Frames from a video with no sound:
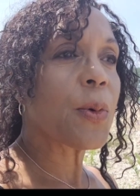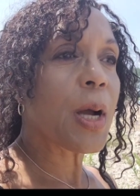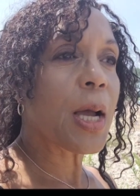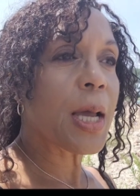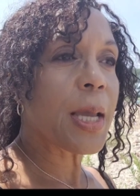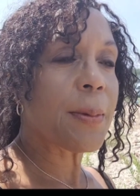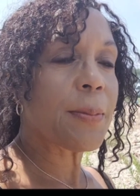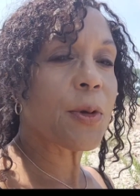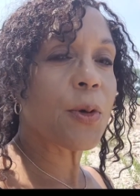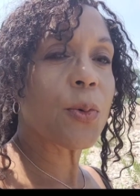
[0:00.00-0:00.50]

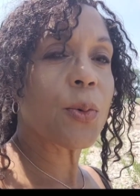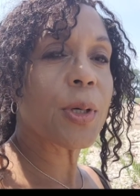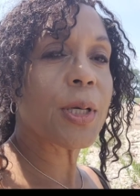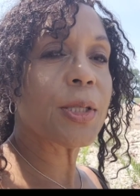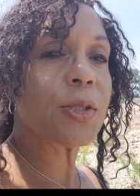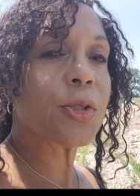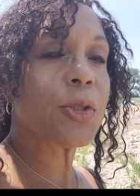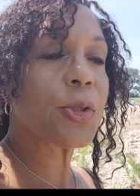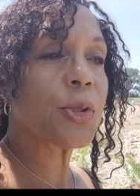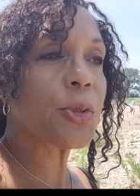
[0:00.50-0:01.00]
I'm
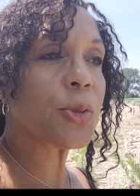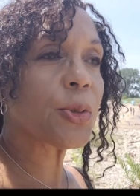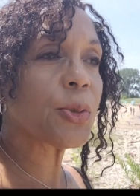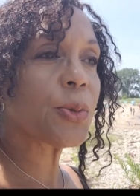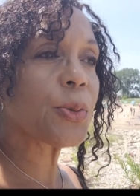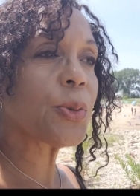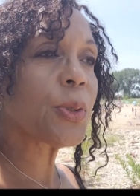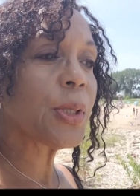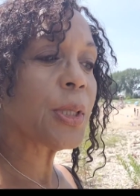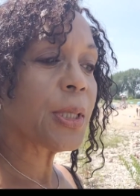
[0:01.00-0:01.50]
going
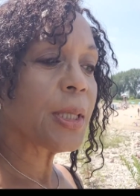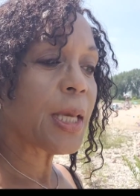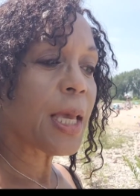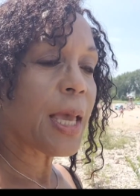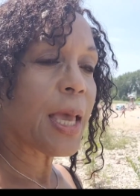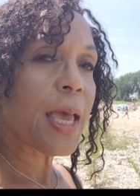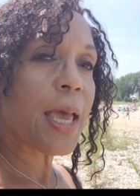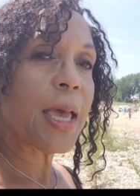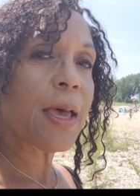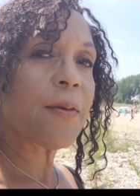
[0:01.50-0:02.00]
to
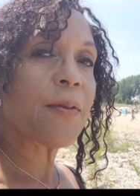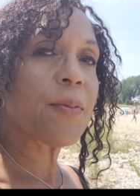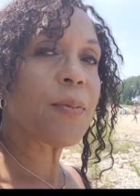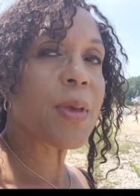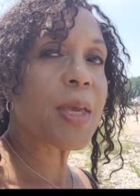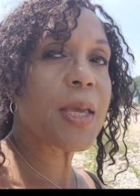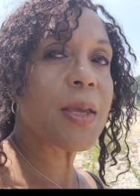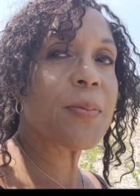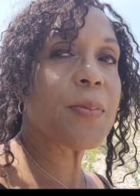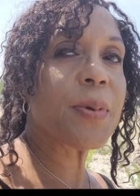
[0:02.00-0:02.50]
have
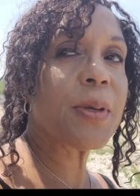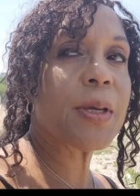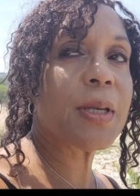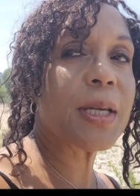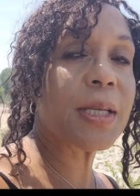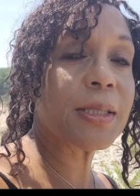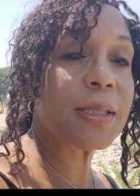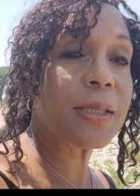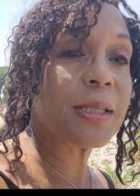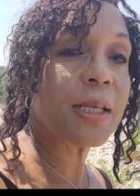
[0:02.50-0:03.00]
maybe an
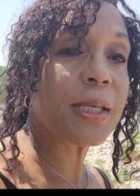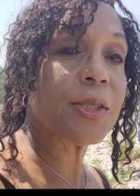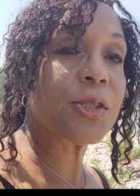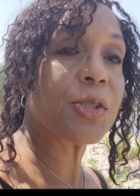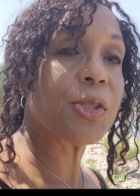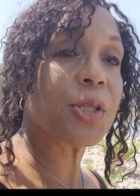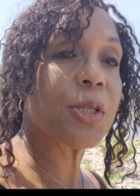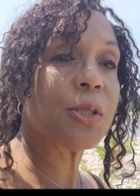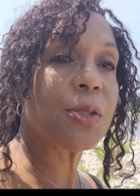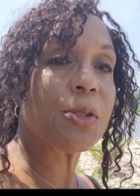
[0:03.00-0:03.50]

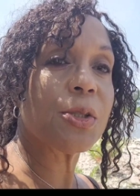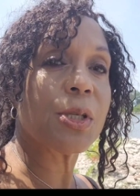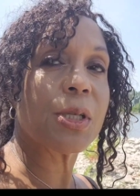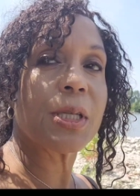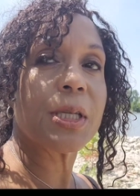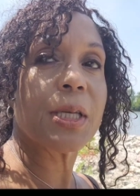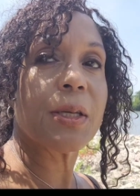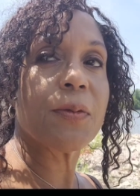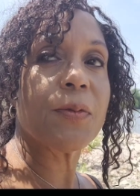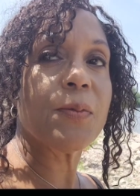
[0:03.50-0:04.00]
esthetician
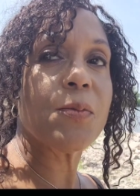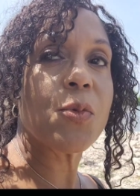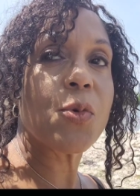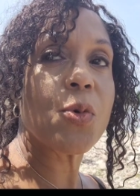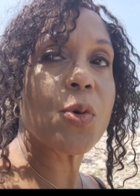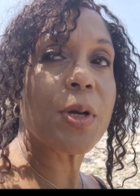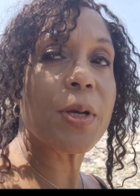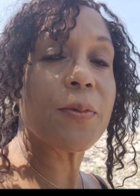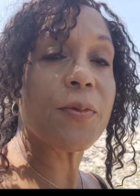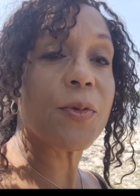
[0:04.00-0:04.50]
give
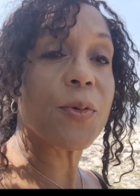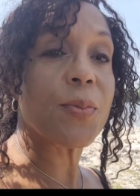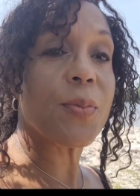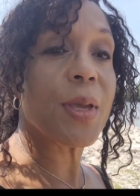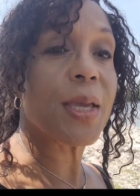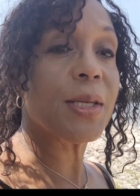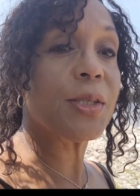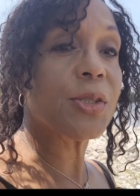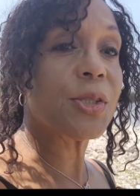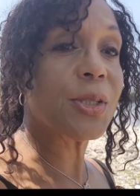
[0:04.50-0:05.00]
more
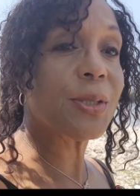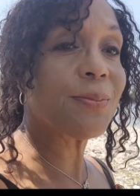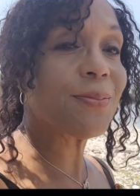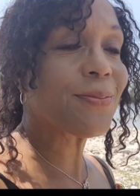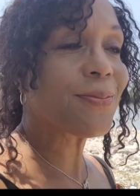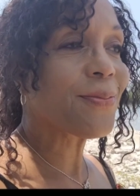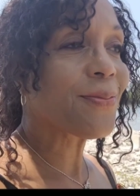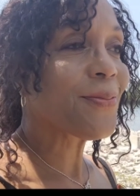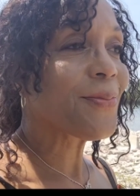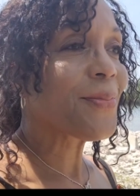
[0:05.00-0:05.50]
information
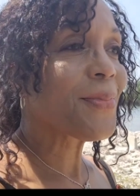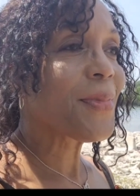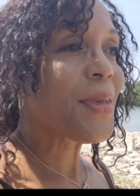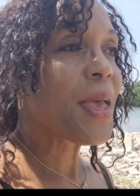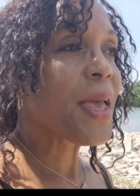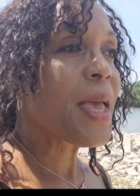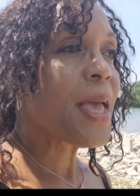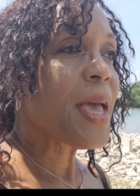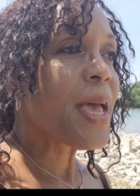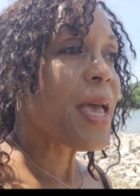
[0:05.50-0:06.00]

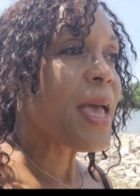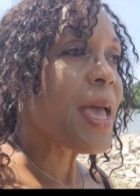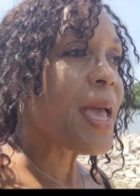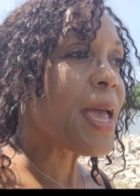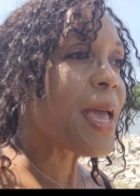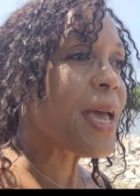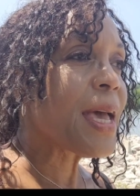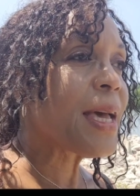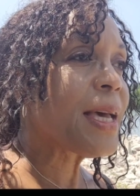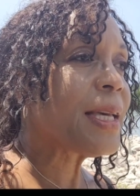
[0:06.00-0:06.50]

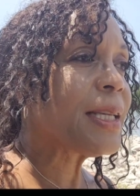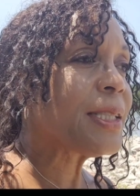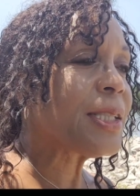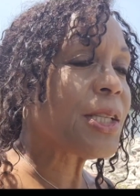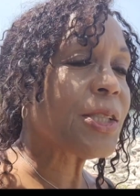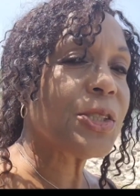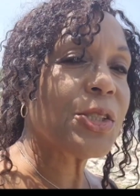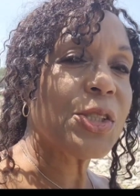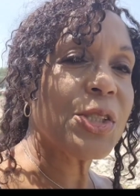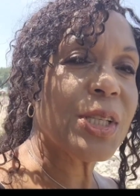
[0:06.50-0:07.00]
and
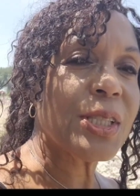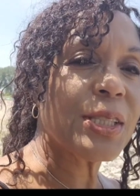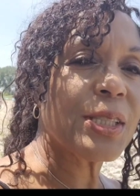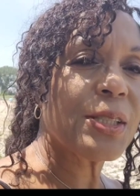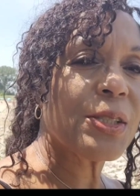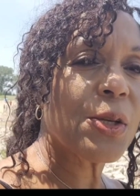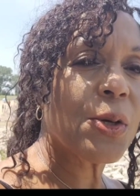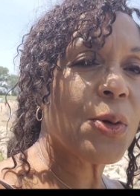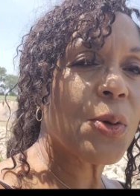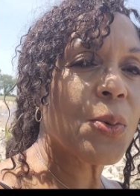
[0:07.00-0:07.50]

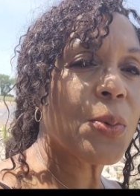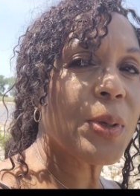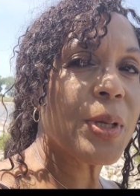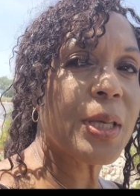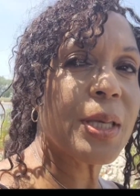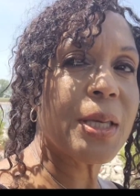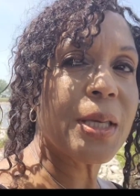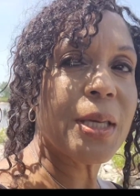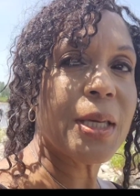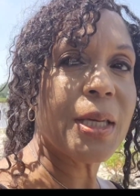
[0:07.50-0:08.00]
just so we
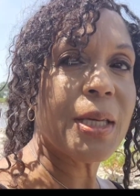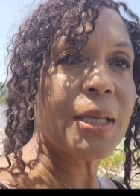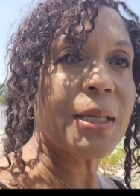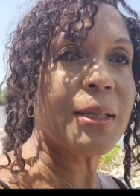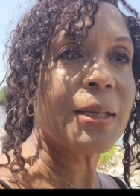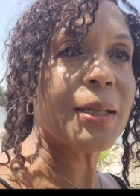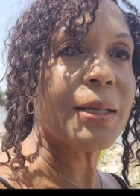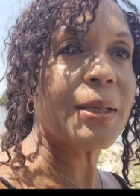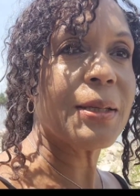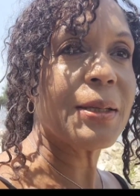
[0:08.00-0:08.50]

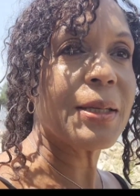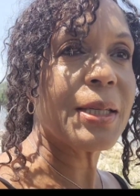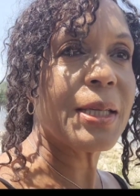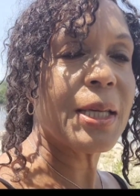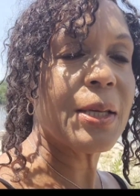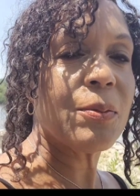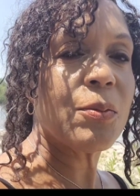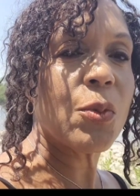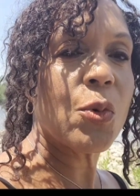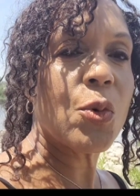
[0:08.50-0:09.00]
can
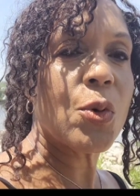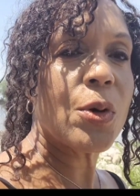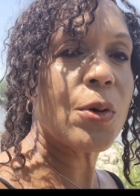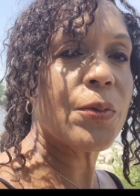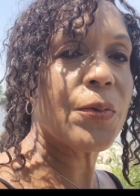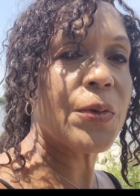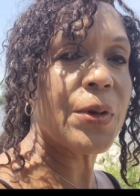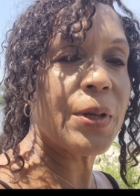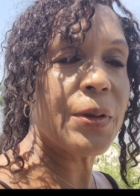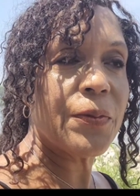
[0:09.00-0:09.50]
get more
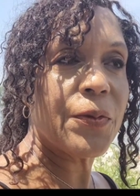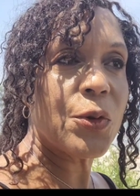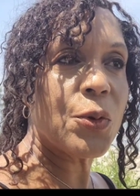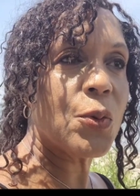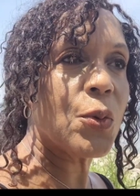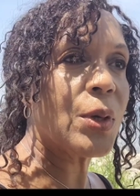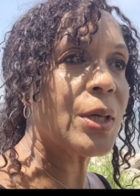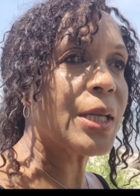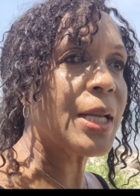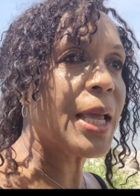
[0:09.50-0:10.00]
if you
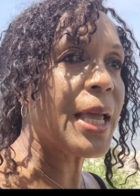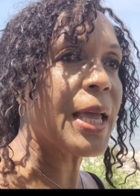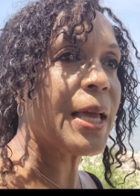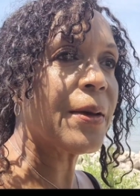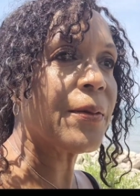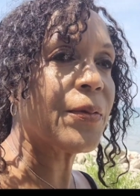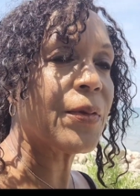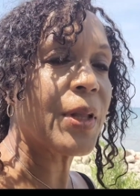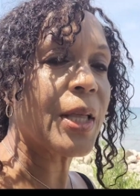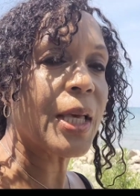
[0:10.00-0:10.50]
want to
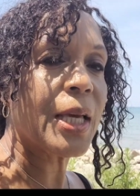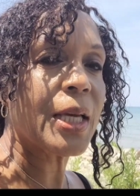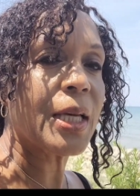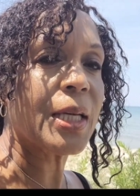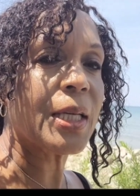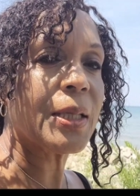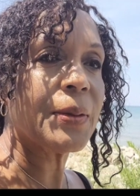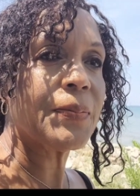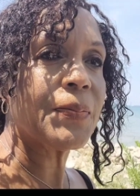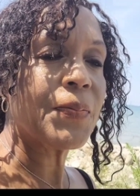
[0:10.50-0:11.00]
have like
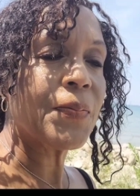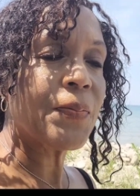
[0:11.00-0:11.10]
a